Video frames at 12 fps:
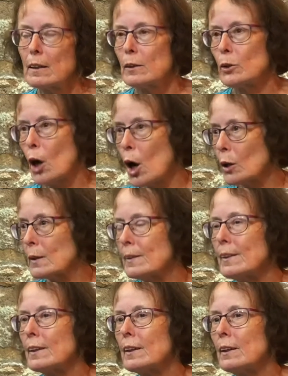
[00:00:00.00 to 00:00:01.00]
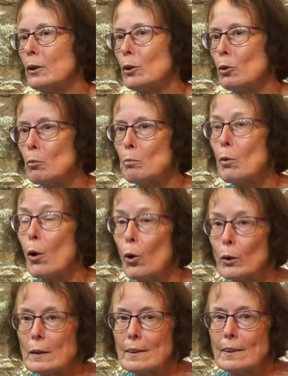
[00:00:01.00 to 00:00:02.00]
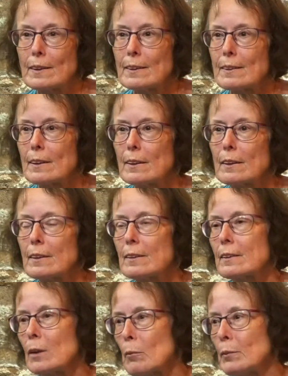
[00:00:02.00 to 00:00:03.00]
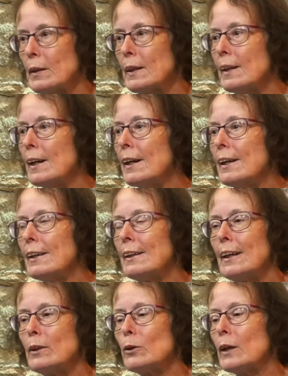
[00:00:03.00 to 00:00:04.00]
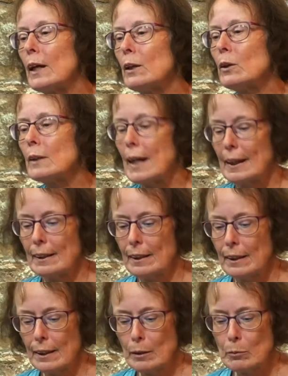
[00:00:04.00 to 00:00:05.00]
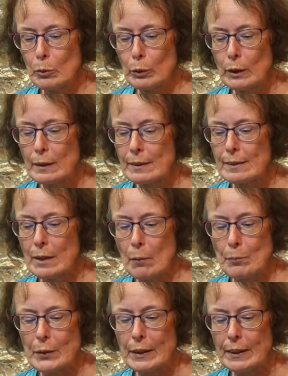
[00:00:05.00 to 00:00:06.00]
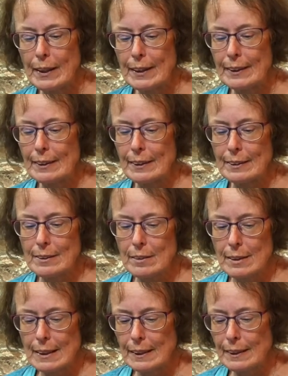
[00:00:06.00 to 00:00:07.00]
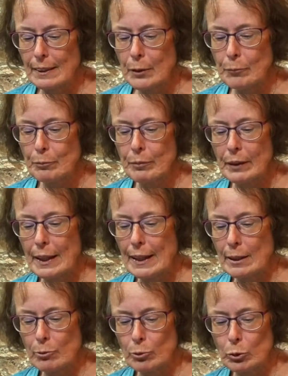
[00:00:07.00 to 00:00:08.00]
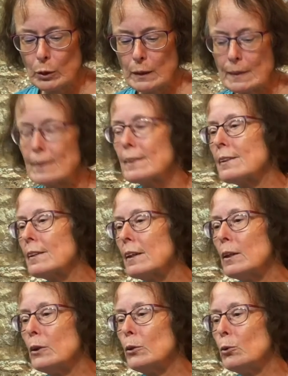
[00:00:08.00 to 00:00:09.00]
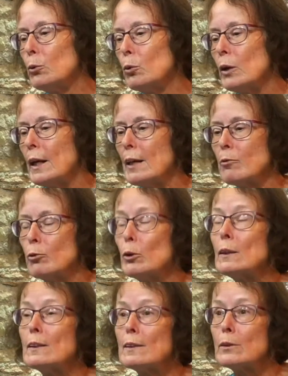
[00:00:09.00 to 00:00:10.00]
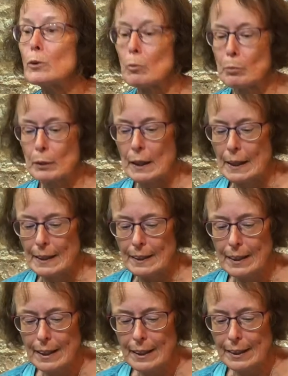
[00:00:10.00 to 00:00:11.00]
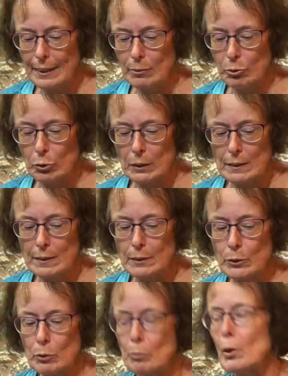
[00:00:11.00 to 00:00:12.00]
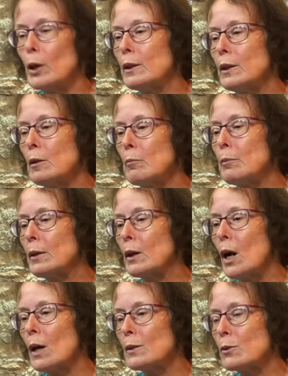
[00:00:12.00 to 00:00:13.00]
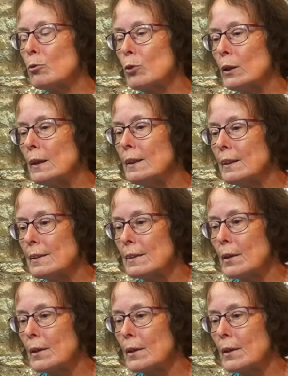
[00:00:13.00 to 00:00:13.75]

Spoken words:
Toxic, poisonous, something that you cannot handle anymore. Something that really influences you, influences your brain, influences your body because of what it is.